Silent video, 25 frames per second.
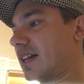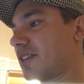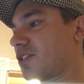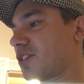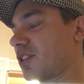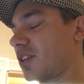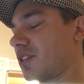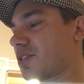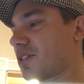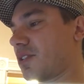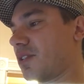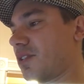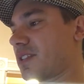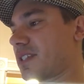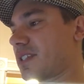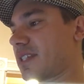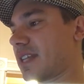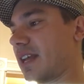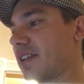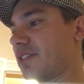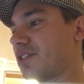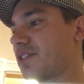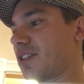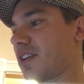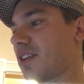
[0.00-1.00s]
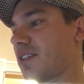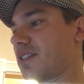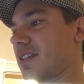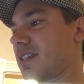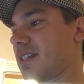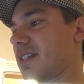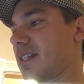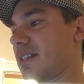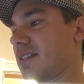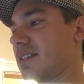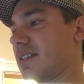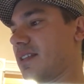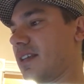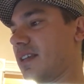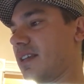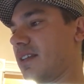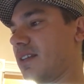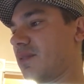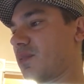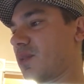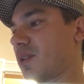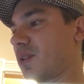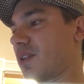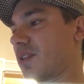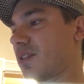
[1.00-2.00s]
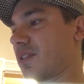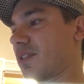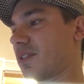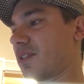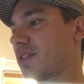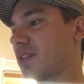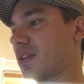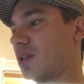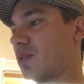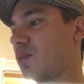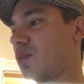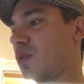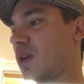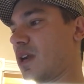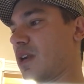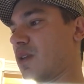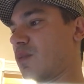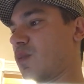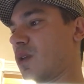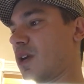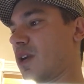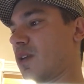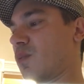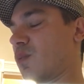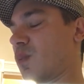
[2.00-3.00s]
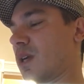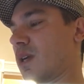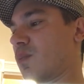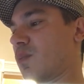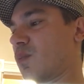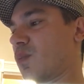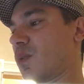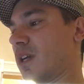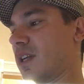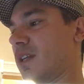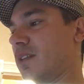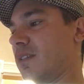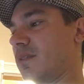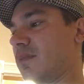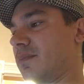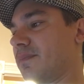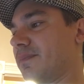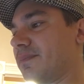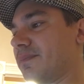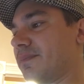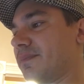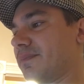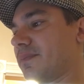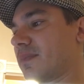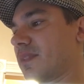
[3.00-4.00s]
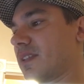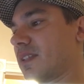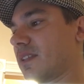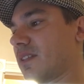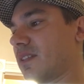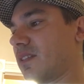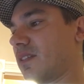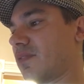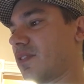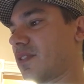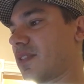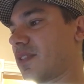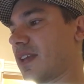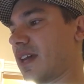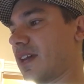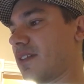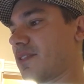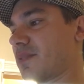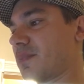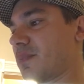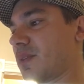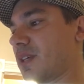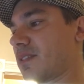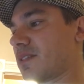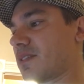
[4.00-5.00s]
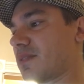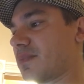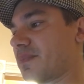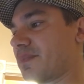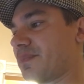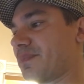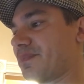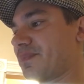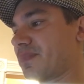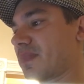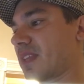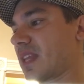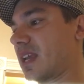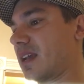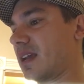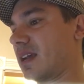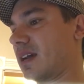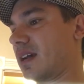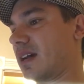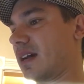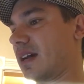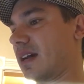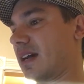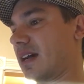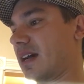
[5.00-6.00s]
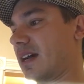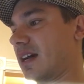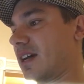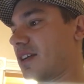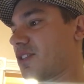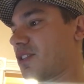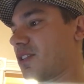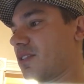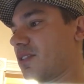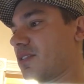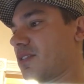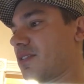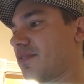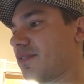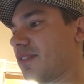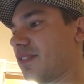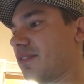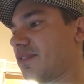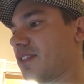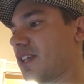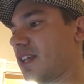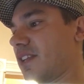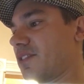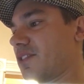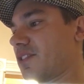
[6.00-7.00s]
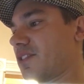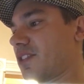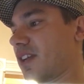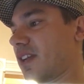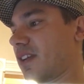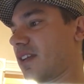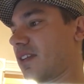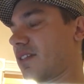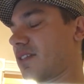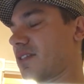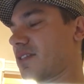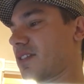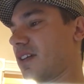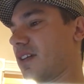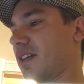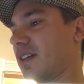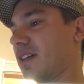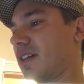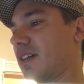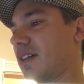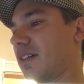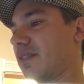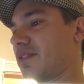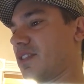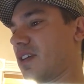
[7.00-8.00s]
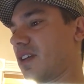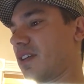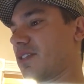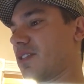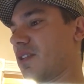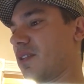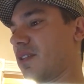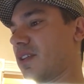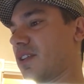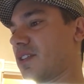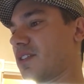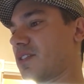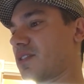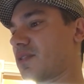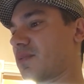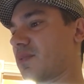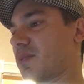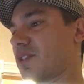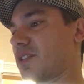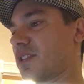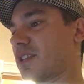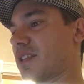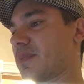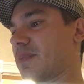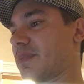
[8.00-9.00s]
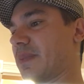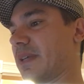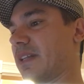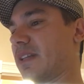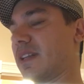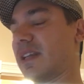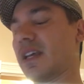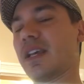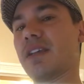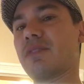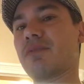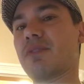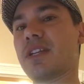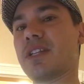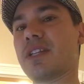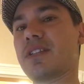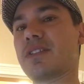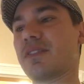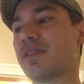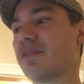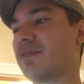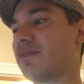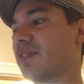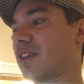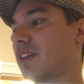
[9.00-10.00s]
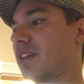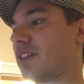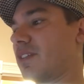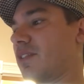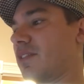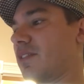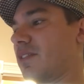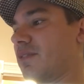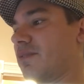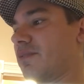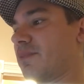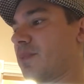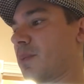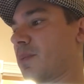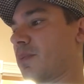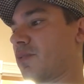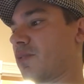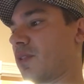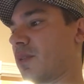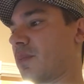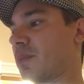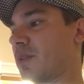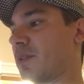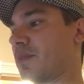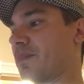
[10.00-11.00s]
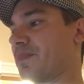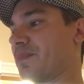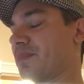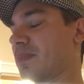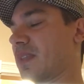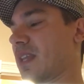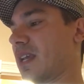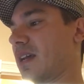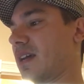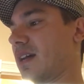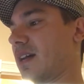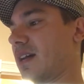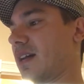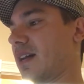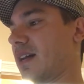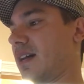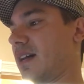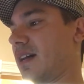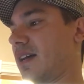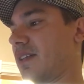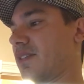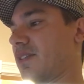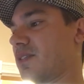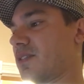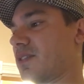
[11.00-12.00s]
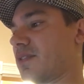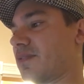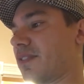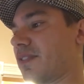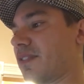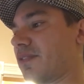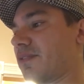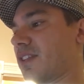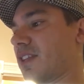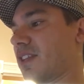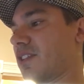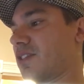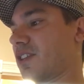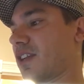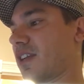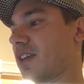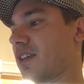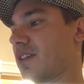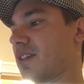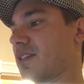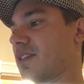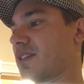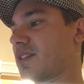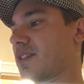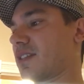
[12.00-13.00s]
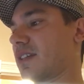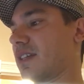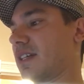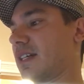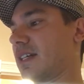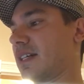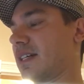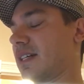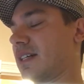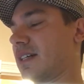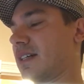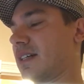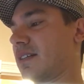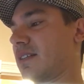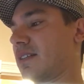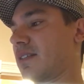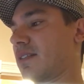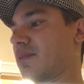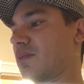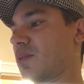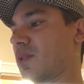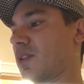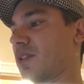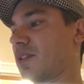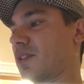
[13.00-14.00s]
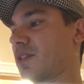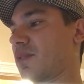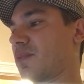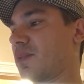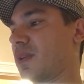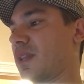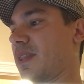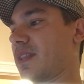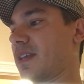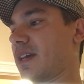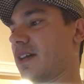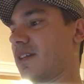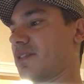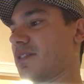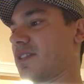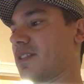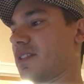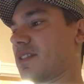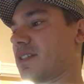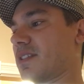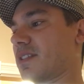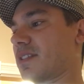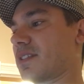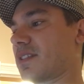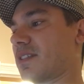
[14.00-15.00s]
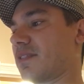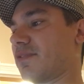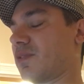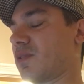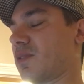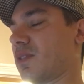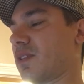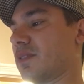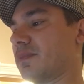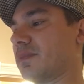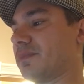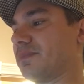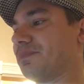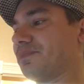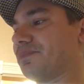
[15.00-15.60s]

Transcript: She also owns 10 shares of Disney, worth $1,111, a little over $1,000. She owns 15 shares of Dunkin' Donuts, which has been a recent very good performer. Those 15 shares are worth $1,064.